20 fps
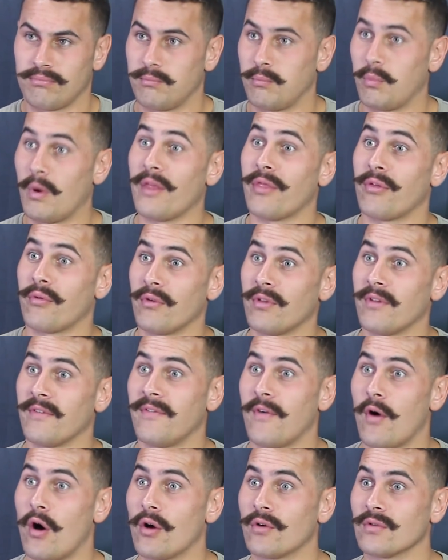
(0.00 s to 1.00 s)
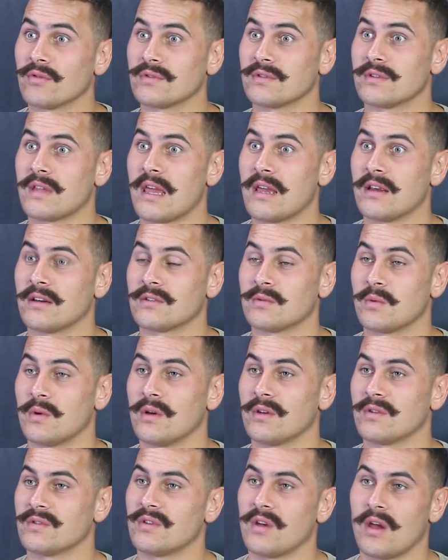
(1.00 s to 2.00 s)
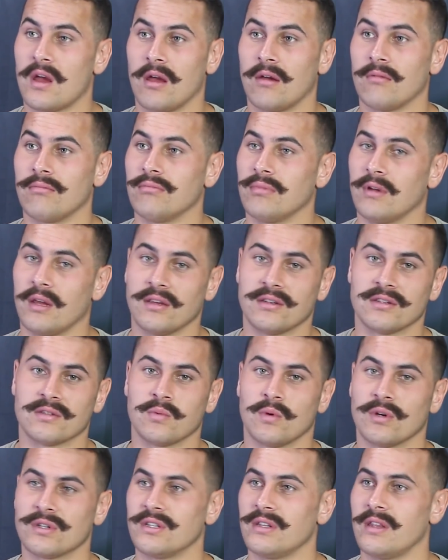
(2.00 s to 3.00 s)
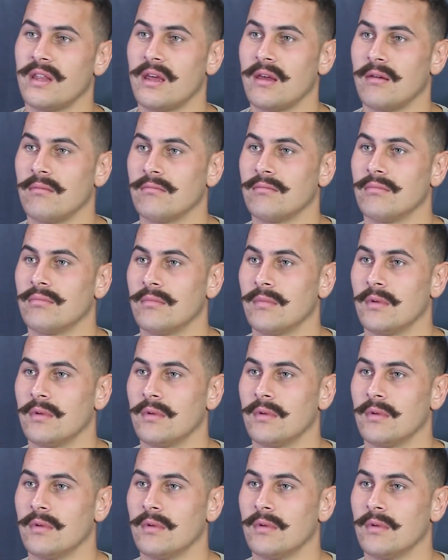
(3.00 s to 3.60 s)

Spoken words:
went through the finals there as well. So just watching them,